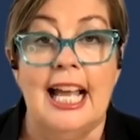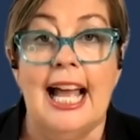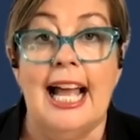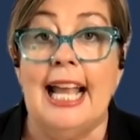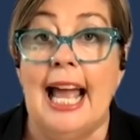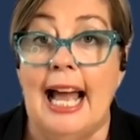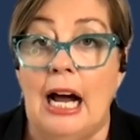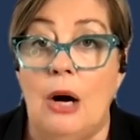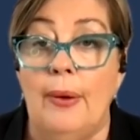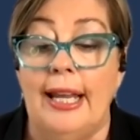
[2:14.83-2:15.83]
and
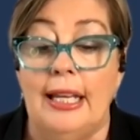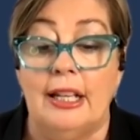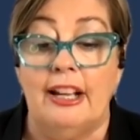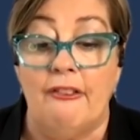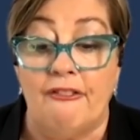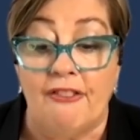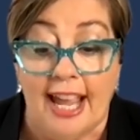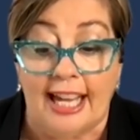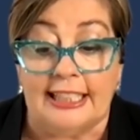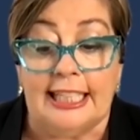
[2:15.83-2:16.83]
how it can
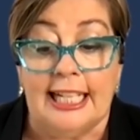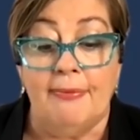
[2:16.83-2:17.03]
affect